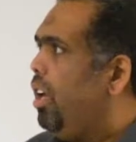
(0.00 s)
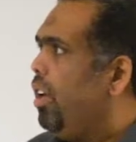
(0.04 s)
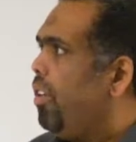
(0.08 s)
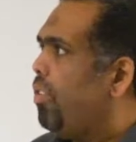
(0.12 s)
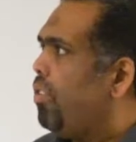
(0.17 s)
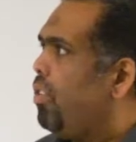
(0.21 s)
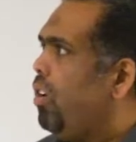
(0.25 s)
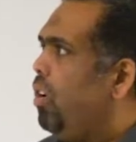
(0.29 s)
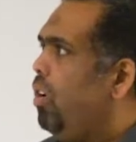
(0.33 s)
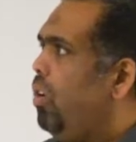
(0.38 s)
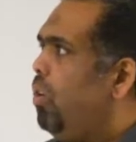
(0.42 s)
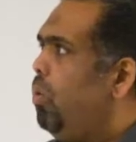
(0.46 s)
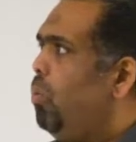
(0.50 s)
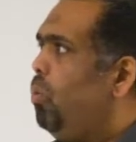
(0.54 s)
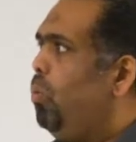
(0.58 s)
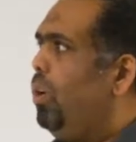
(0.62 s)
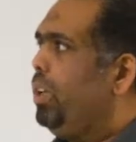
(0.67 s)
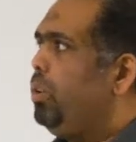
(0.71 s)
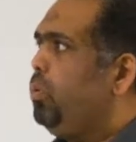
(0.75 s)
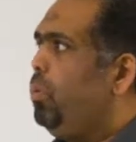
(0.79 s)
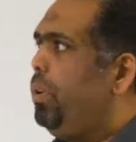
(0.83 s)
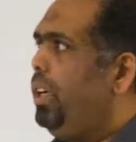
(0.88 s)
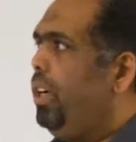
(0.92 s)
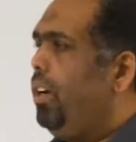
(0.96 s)
So
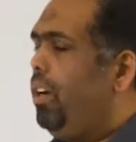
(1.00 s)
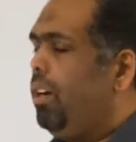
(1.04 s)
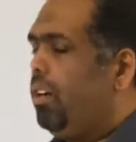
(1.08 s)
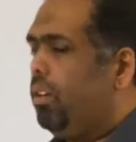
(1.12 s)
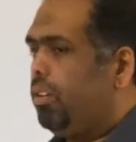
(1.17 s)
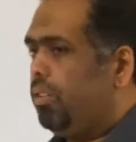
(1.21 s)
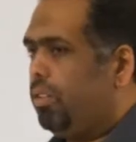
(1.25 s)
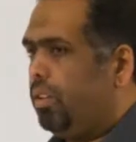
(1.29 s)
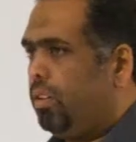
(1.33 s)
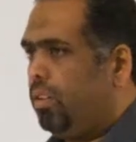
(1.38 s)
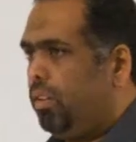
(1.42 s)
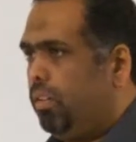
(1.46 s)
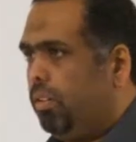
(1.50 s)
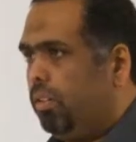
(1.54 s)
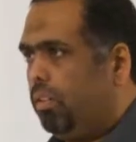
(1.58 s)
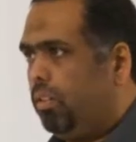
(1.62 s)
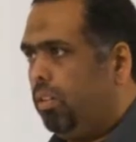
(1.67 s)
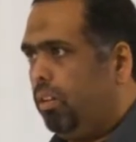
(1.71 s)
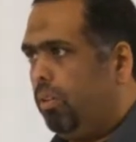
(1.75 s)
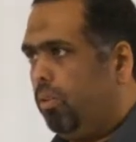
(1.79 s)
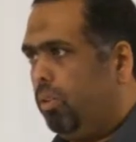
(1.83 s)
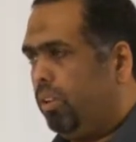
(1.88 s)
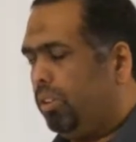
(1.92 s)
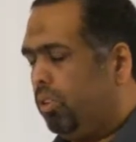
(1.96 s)
what we are
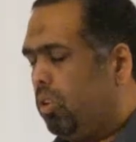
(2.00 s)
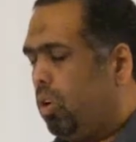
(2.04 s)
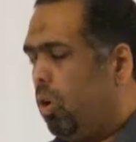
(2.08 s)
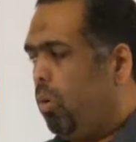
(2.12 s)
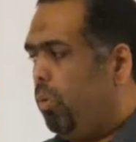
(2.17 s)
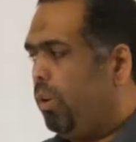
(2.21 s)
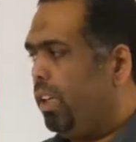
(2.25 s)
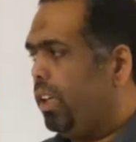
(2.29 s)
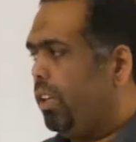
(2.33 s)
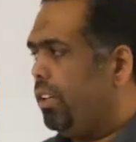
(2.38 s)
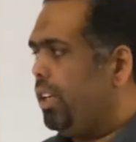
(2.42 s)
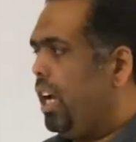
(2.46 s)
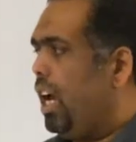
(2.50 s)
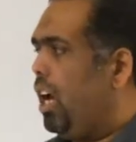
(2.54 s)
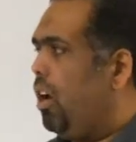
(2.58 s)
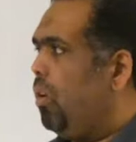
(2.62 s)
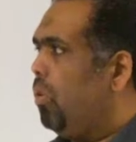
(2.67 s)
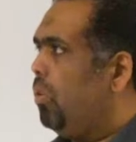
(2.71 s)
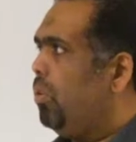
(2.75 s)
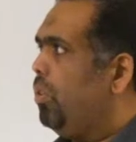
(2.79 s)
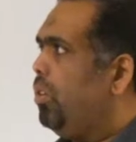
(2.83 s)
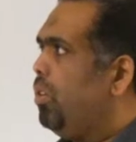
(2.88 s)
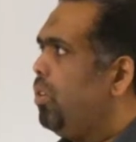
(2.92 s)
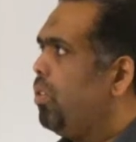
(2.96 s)
ongoing
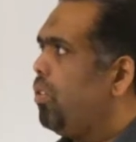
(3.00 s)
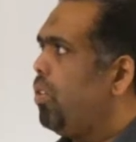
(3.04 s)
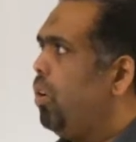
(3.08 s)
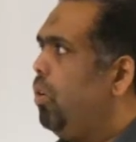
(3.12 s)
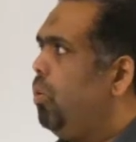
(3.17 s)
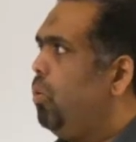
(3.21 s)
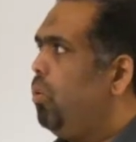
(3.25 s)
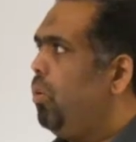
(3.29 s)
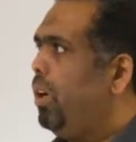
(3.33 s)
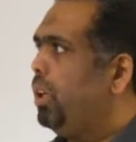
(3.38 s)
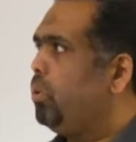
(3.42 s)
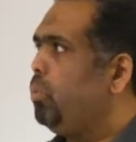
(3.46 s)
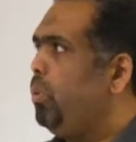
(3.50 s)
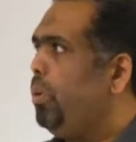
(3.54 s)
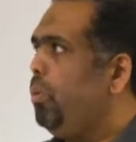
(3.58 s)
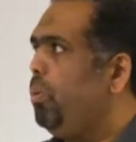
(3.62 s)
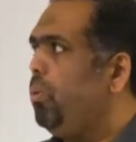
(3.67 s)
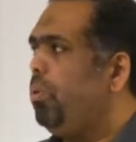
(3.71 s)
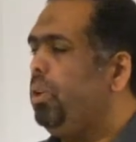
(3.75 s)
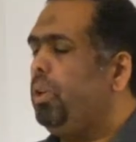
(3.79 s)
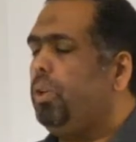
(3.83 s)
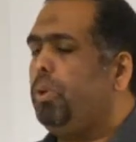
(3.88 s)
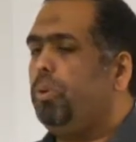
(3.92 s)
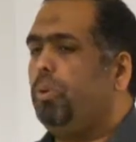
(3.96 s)
now, so what we
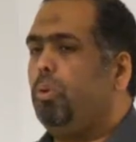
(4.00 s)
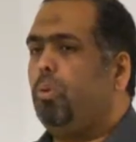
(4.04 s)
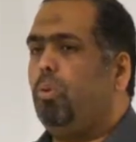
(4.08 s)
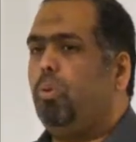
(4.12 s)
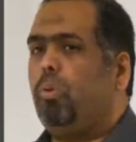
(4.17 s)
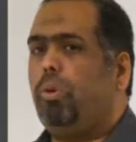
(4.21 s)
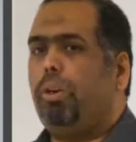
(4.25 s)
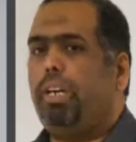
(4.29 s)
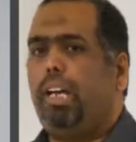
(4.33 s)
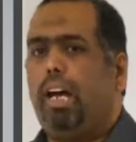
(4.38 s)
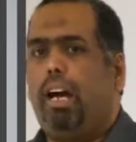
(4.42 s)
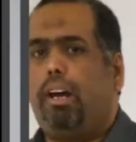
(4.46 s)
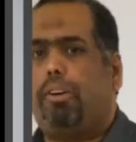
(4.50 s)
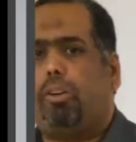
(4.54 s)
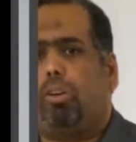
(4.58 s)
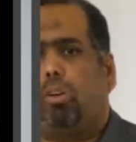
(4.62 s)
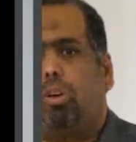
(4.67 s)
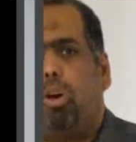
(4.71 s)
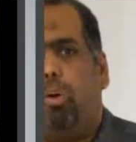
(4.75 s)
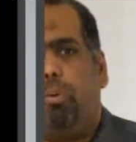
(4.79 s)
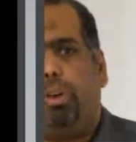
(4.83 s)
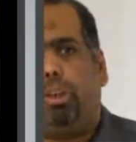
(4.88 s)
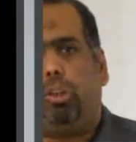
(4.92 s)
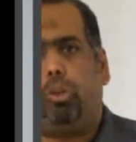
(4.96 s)
will do, we are
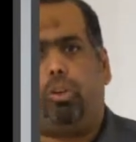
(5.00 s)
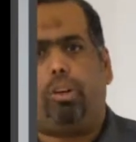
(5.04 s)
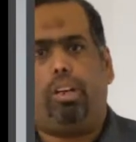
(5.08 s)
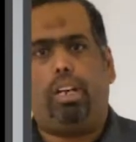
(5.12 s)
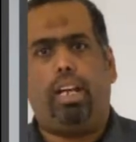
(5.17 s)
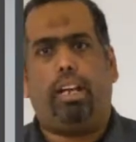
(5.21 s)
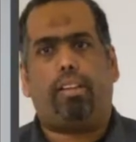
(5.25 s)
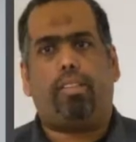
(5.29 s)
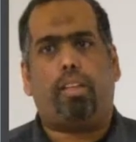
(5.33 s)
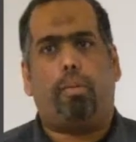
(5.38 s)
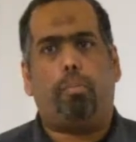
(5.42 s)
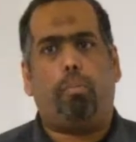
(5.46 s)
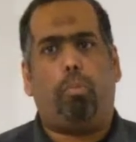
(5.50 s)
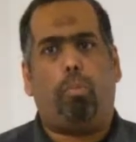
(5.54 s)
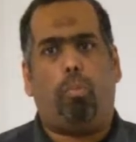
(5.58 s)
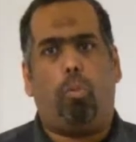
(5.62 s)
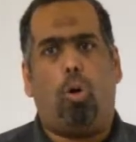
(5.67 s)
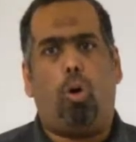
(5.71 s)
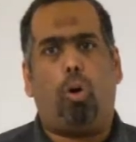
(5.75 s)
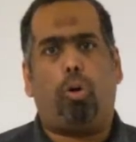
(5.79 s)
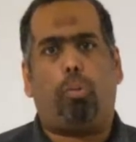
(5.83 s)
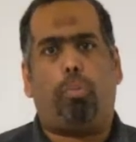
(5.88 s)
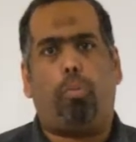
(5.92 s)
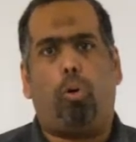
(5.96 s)
going to collect some
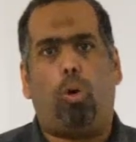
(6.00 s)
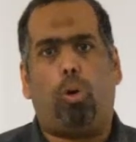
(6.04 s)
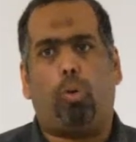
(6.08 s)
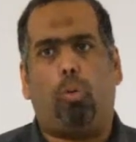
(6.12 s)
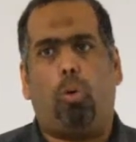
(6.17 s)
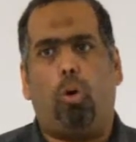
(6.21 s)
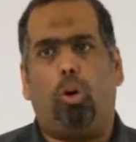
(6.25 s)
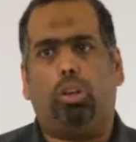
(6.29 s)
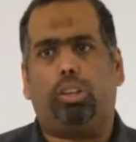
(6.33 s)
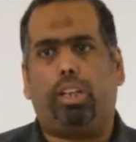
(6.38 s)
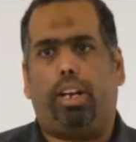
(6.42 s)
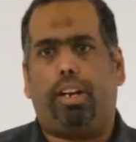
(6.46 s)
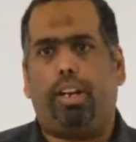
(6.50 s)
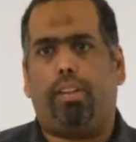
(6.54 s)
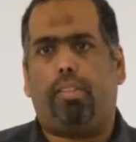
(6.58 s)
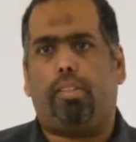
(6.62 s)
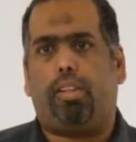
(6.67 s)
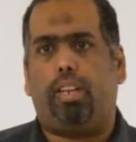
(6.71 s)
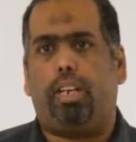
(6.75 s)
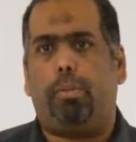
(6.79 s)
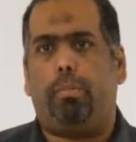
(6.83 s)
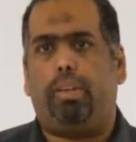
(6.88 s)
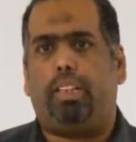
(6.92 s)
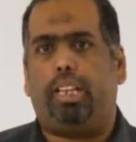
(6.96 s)
more bore water and
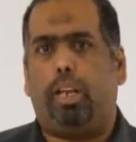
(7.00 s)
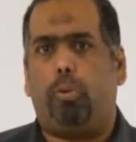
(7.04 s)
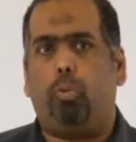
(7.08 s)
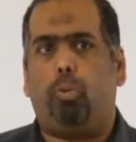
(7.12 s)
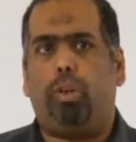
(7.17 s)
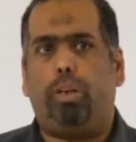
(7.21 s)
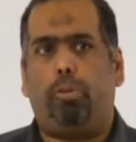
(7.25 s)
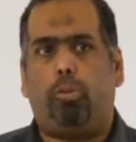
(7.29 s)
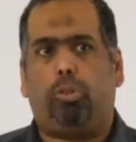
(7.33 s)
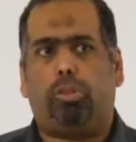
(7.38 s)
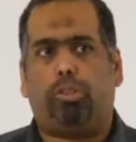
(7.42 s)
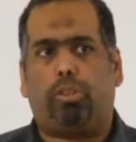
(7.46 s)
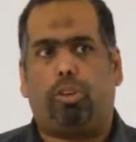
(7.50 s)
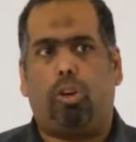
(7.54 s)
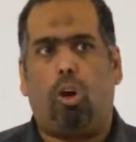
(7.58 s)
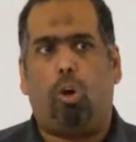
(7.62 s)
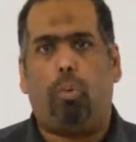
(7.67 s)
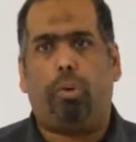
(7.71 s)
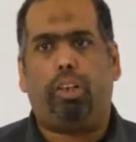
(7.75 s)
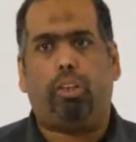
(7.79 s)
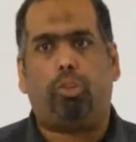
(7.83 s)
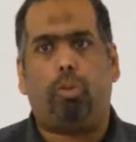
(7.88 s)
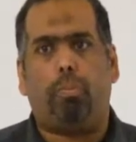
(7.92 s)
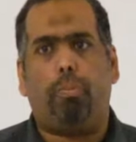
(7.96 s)
sediment, and we're
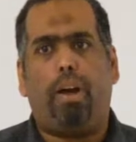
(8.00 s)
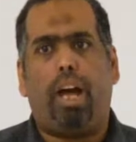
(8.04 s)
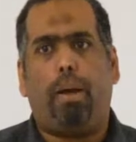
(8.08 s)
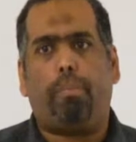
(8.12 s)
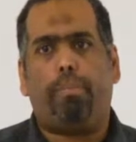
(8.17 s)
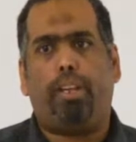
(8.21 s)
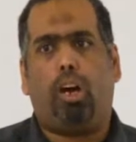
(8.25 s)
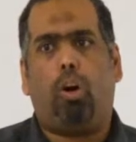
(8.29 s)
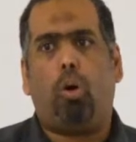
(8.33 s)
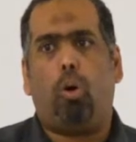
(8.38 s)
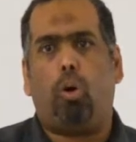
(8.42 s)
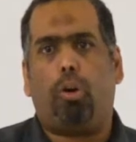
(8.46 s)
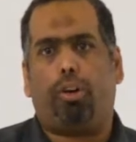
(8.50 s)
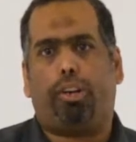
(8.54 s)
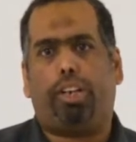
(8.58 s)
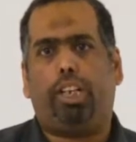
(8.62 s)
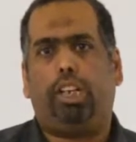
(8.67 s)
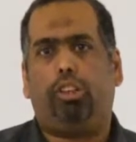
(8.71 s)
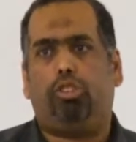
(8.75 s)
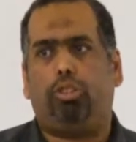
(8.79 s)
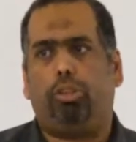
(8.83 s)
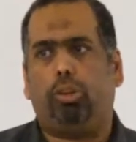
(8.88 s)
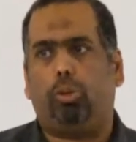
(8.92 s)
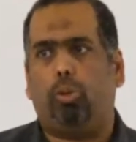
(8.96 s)
going to map the whole
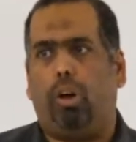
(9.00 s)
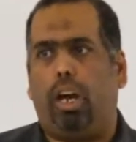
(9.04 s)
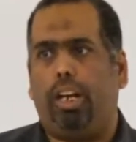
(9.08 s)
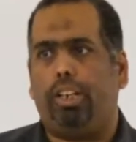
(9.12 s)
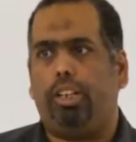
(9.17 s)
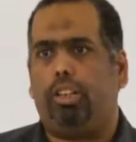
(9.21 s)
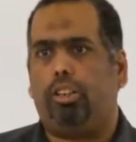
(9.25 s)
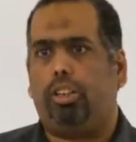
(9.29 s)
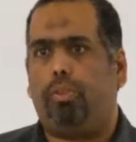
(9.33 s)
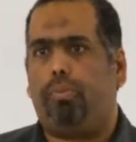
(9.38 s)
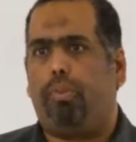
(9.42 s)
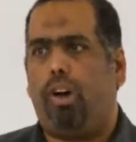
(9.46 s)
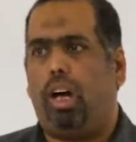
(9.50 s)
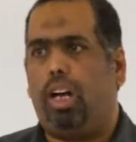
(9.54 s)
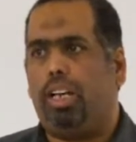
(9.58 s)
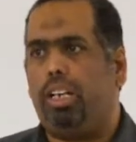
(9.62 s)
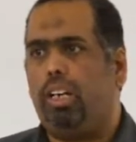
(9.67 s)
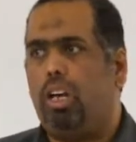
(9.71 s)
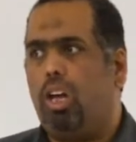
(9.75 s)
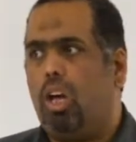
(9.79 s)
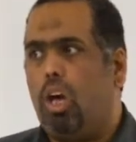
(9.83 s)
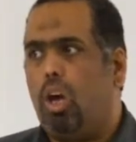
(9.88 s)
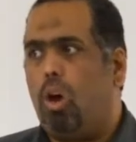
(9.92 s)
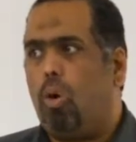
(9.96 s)
region to identify
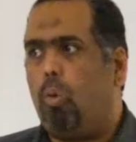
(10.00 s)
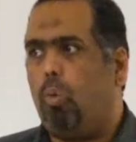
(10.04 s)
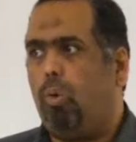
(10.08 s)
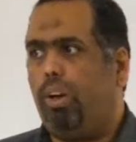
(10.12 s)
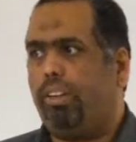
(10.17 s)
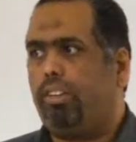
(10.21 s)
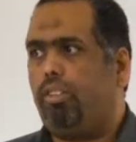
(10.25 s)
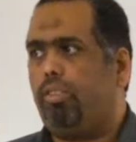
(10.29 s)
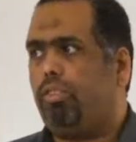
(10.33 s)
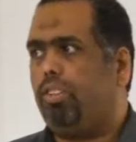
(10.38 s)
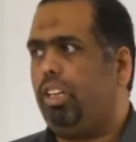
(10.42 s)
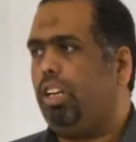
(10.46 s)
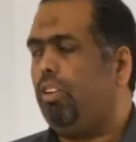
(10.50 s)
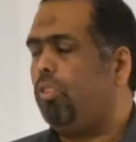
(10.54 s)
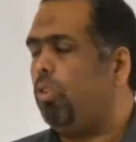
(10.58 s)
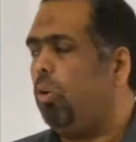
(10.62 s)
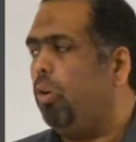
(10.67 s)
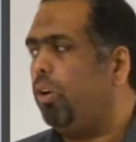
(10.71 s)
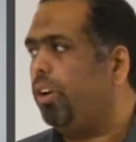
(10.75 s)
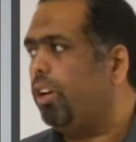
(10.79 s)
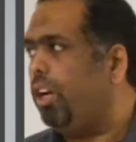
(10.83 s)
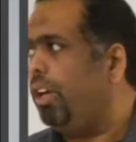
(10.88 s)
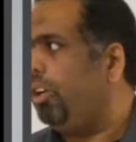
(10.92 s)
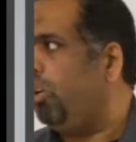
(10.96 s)
what is these
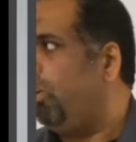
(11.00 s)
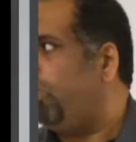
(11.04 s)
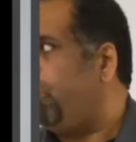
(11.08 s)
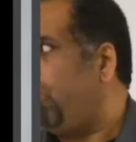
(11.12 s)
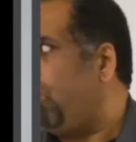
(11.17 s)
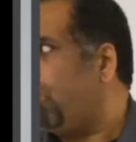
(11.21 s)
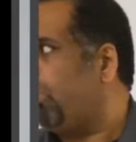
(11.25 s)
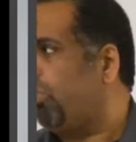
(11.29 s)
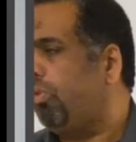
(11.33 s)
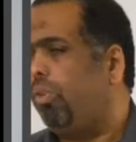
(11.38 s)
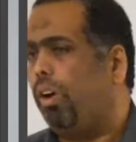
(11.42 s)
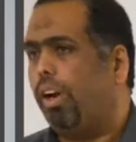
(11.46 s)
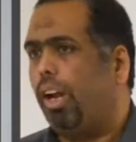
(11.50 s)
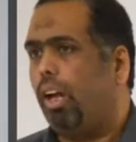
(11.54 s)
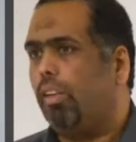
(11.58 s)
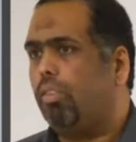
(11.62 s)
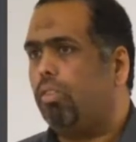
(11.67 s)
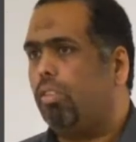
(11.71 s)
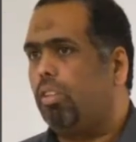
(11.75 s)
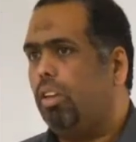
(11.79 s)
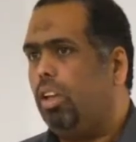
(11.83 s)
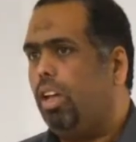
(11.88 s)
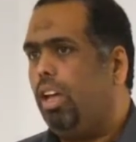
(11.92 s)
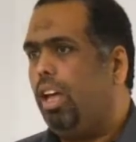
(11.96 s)

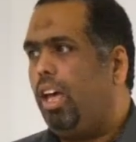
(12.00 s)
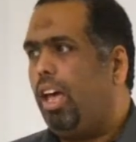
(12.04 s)
organophosphorus,